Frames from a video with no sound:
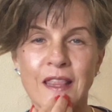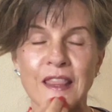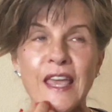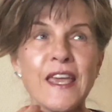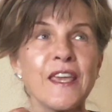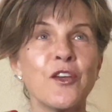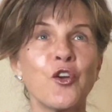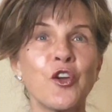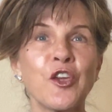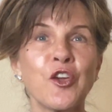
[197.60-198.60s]
They
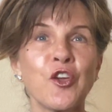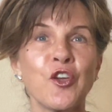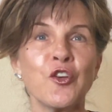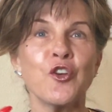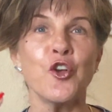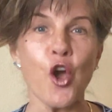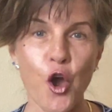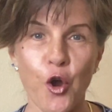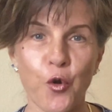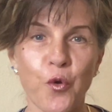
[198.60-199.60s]

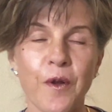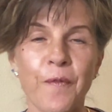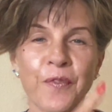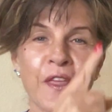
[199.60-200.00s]
know